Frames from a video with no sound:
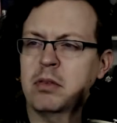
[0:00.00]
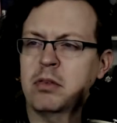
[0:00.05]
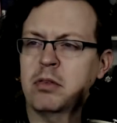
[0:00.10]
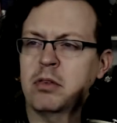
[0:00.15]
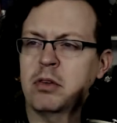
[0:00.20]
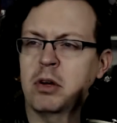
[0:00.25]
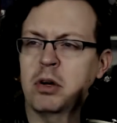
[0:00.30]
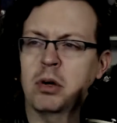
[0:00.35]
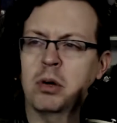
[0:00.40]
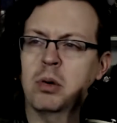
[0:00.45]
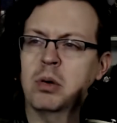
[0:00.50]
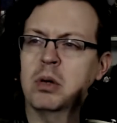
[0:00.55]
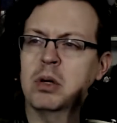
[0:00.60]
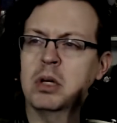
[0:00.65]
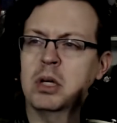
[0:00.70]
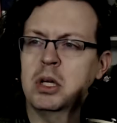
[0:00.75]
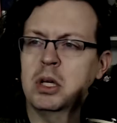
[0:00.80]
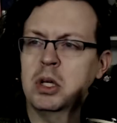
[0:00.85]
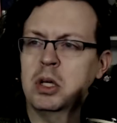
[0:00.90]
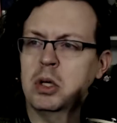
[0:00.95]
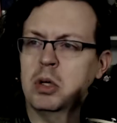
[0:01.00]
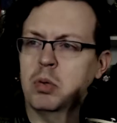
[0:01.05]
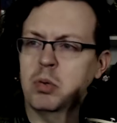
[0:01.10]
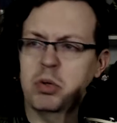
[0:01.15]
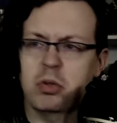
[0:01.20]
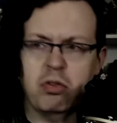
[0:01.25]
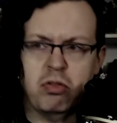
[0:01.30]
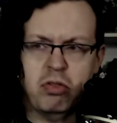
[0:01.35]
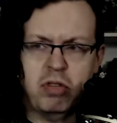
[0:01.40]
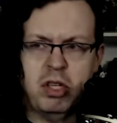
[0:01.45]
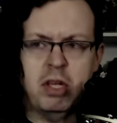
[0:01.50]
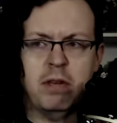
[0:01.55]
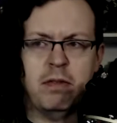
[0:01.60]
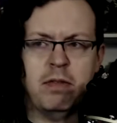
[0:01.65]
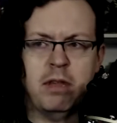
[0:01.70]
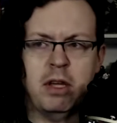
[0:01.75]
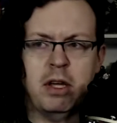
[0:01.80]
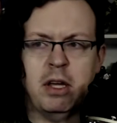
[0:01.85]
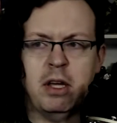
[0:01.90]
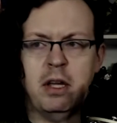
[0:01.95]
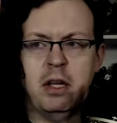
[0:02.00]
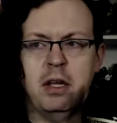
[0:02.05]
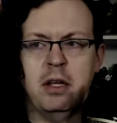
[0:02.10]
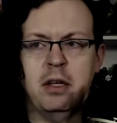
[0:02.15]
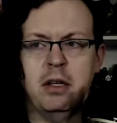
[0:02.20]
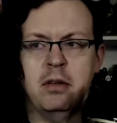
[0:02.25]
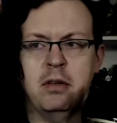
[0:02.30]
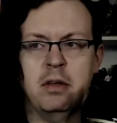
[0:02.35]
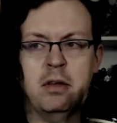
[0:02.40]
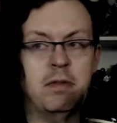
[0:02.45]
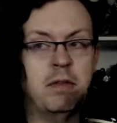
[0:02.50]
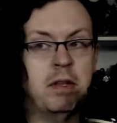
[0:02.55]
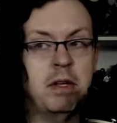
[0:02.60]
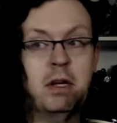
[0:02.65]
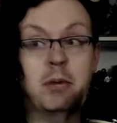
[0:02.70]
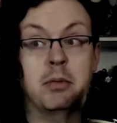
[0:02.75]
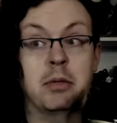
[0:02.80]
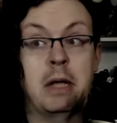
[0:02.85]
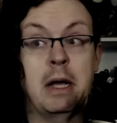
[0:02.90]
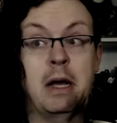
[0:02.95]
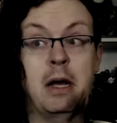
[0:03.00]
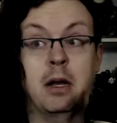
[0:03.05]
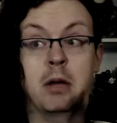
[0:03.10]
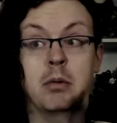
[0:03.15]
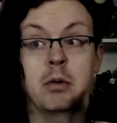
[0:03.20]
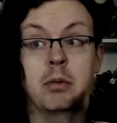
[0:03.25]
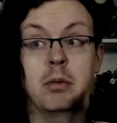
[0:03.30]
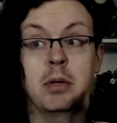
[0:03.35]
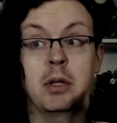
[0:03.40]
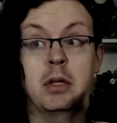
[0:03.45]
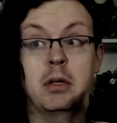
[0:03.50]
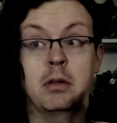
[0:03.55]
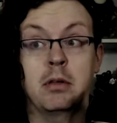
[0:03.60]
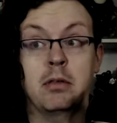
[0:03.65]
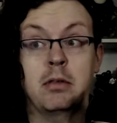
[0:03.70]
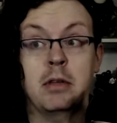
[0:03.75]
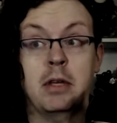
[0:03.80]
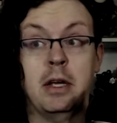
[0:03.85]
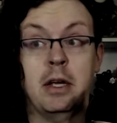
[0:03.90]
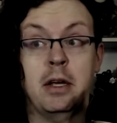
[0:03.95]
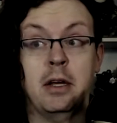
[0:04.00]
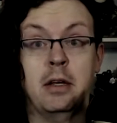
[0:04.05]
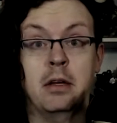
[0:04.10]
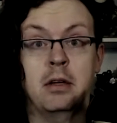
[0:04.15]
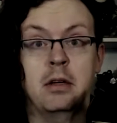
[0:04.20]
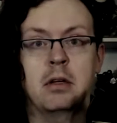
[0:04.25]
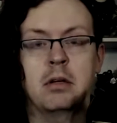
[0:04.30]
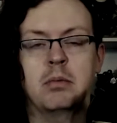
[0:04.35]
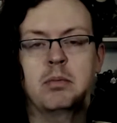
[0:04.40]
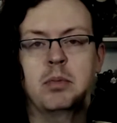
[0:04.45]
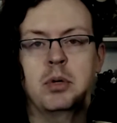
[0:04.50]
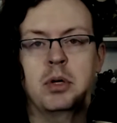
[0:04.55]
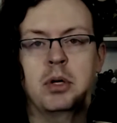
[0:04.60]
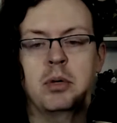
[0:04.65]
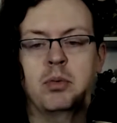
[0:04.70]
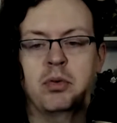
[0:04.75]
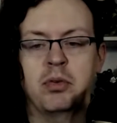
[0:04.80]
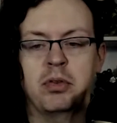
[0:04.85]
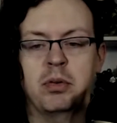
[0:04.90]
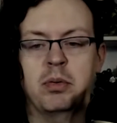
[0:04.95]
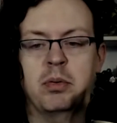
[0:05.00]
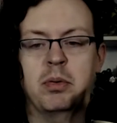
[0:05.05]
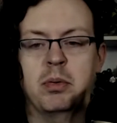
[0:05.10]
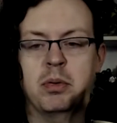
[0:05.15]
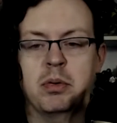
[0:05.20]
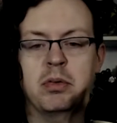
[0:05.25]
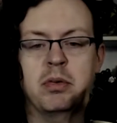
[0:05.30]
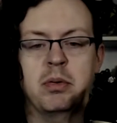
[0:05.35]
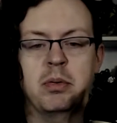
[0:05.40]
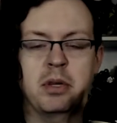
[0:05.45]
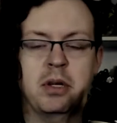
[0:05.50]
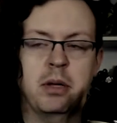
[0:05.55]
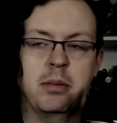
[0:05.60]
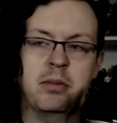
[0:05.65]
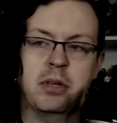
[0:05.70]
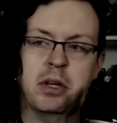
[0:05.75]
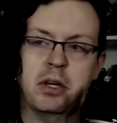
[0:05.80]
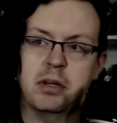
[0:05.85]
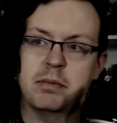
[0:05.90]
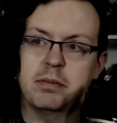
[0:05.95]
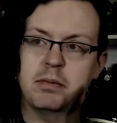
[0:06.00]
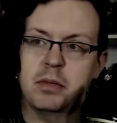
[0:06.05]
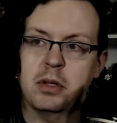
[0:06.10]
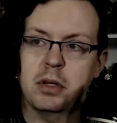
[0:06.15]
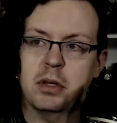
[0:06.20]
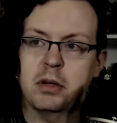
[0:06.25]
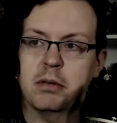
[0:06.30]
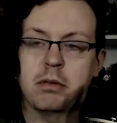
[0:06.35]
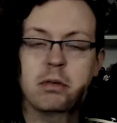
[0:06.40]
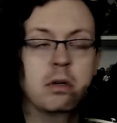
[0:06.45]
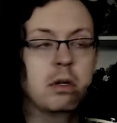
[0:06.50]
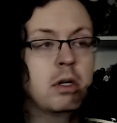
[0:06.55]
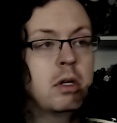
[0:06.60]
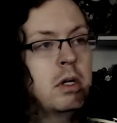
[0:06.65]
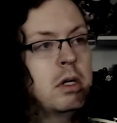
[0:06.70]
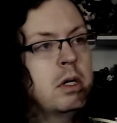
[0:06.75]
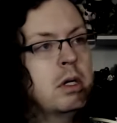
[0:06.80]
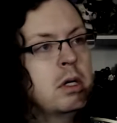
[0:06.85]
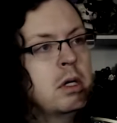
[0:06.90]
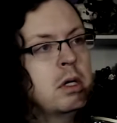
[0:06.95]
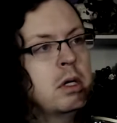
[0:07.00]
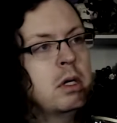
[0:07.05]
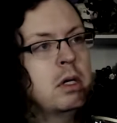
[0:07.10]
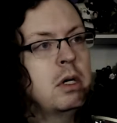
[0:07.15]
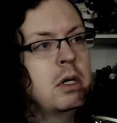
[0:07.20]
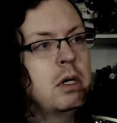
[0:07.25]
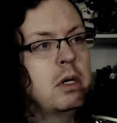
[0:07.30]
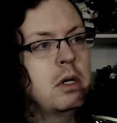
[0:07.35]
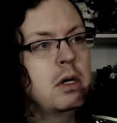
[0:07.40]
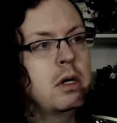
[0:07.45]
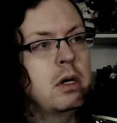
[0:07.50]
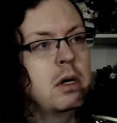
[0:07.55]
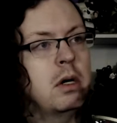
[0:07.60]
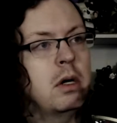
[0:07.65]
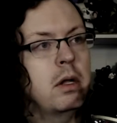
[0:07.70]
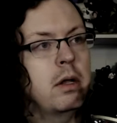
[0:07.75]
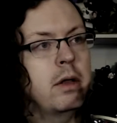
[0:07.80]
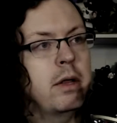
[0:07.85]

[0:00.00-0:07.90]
So, we'll see if they double down. I'm going to be a little sad, but we'll see what comes out of all